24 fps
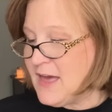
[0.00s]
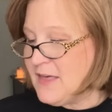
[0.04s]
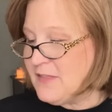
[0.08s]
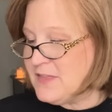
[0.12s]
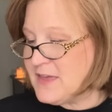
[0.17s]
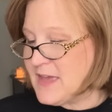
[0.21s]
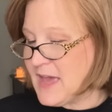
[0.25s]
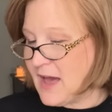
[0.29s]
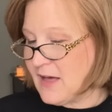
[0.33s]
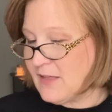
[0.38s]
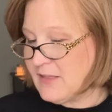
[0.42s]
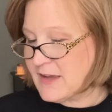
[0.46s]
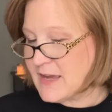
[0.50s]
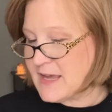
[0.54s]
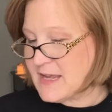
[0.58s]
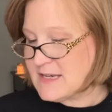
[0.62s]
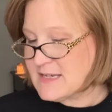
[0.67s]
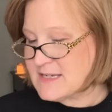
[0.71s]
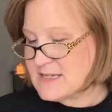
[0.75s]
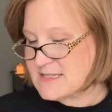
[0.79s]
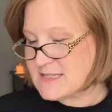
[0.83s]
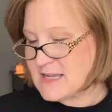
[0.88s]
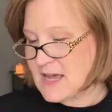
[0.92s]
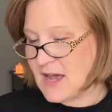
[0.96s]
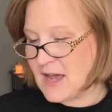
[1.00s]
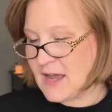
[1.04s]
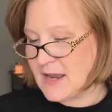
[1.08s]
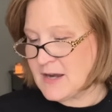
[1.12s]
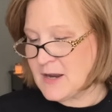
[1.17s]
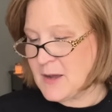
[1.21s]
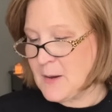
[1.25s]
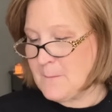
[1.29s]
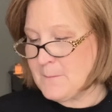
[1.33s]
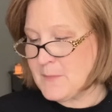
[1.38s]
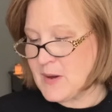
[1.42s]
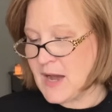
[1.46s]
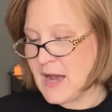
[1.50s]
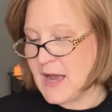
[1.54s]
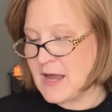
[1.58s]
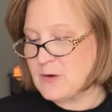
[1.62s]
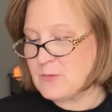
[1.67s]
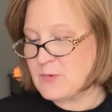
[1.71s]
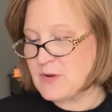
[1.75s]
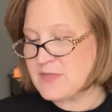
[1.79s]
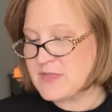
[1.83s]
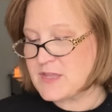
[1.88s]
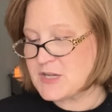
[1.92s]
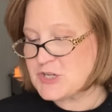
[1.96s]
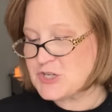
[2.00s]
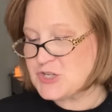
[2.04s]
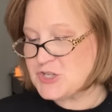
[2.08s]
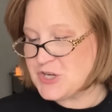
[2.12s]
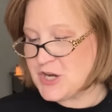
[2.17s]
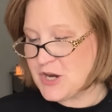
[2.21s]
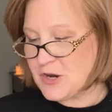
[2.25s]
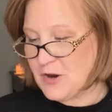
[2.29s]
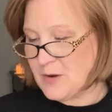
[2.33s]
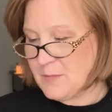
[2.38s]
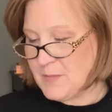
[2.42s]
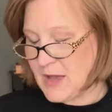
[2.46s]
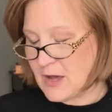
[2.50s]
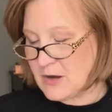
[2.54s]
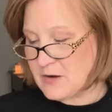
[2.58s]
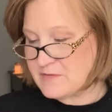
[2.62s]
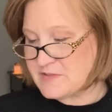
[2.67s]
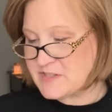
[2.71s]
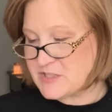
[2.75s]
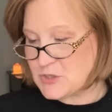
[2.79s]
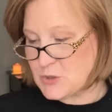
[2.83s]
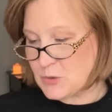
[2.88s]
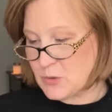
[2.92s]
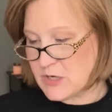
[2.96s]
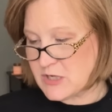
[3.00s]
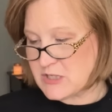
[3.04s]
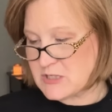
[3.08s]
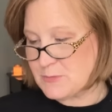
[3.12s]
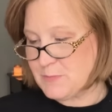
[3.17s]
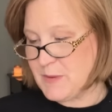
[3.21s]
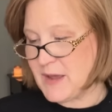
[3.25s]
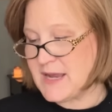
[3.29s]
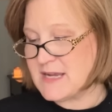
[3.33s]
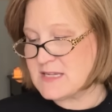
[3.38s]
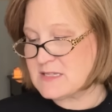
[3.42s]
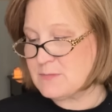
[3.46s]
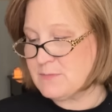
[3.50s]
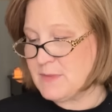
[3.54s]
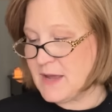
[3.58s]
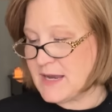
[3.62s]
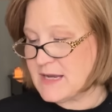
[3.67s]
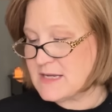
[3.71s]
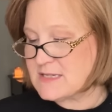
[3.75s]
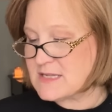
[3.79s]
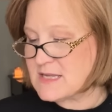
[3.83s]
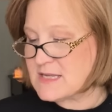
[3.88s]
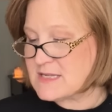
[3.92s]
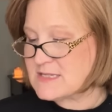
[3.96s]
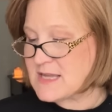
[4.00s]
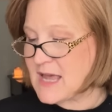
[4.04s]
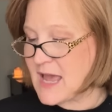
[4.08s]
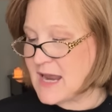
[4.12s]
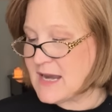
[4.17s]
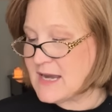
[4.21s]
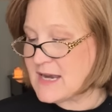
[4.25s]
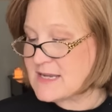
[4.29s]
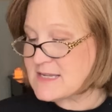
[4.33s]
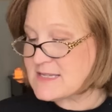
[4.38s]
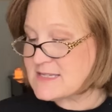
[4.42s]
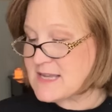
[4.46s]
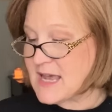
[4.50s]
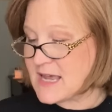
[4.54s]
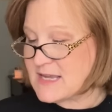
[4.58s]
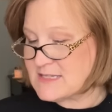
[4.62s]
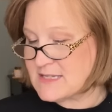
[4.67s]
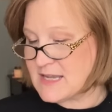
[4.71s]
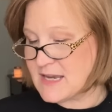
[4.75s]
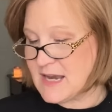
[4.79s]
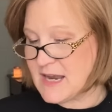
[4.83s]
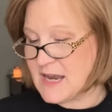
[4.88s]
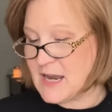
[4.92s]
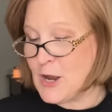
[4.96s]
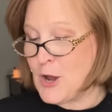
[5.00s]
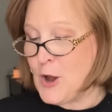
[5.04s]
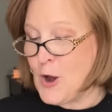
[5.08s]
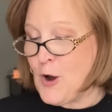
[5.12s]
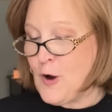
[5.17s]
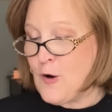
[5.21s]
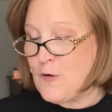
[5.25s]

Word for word: The elegant design combined with the sheer amount of storage space makes this a necessity